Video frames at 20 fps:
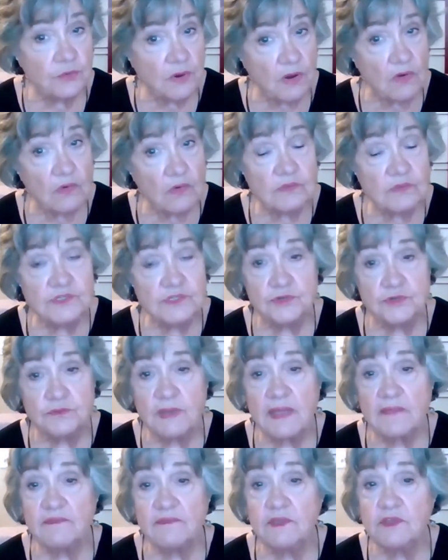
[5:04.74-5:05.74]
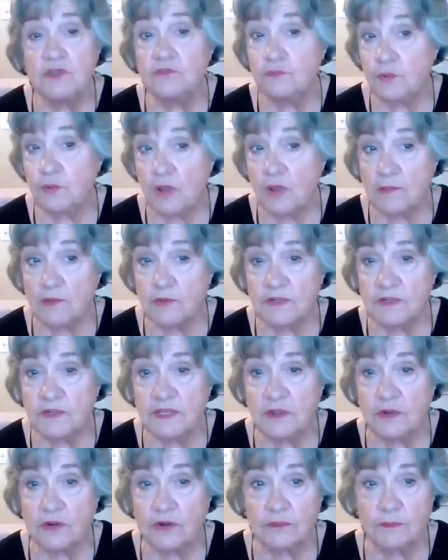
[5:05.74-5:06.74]
and Thoreau, two men that you've
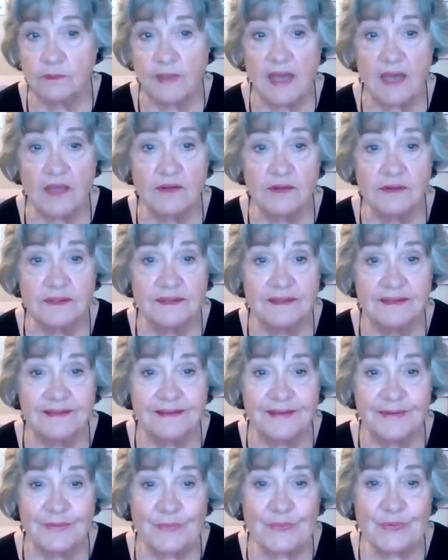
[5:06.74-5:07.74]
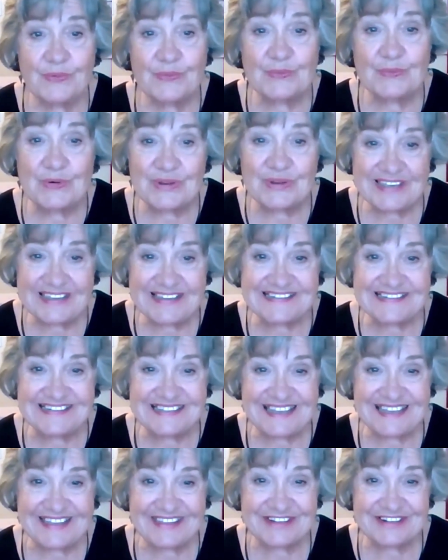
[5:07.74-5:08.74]
probably heard about, were working
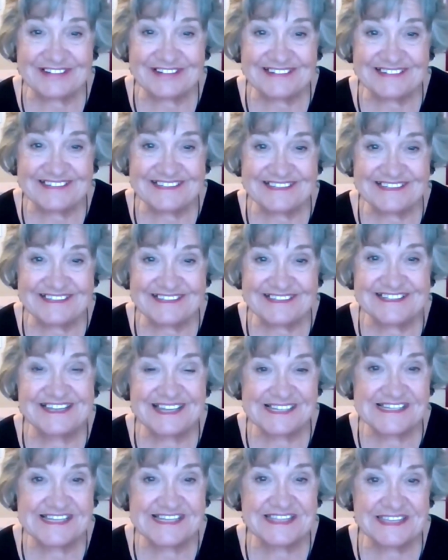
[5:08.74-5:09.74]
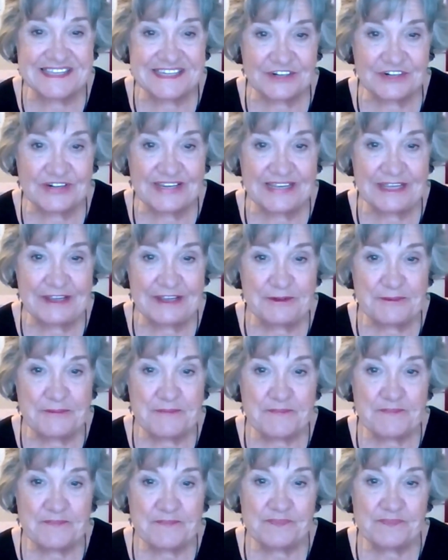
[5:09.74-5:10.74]
together to test a theory,
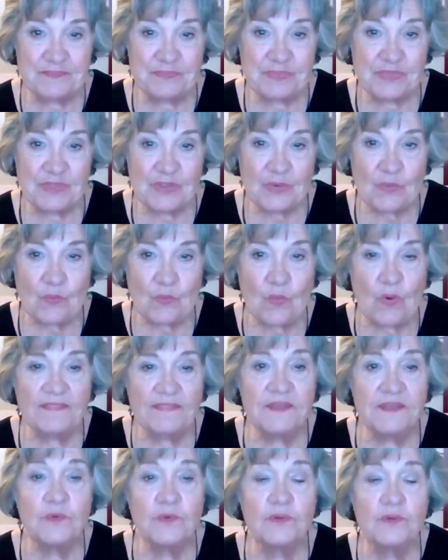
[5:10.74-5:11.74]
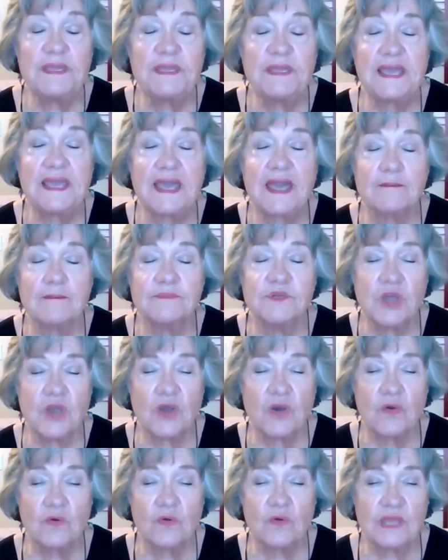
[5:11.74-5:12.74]
one that would become
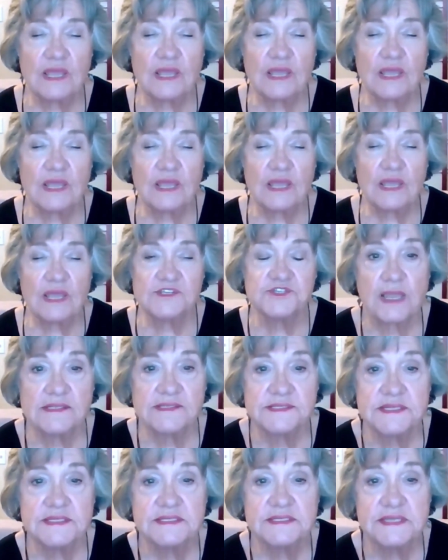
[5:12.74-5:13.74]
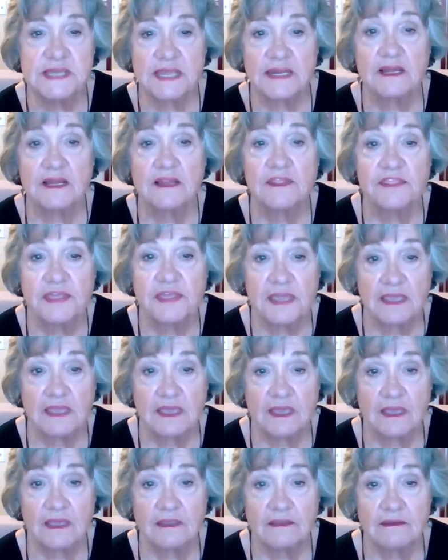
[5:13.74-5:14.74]
known as transcendental
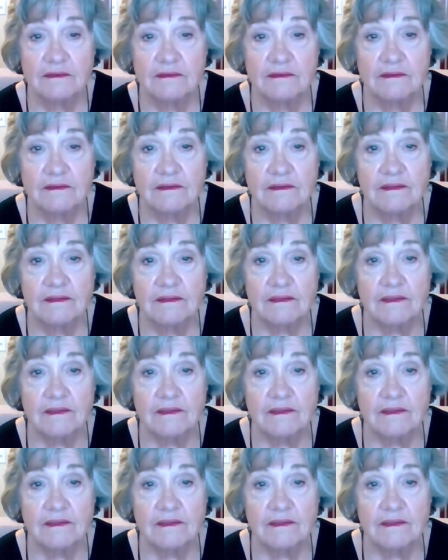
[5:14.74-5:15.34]
thinking,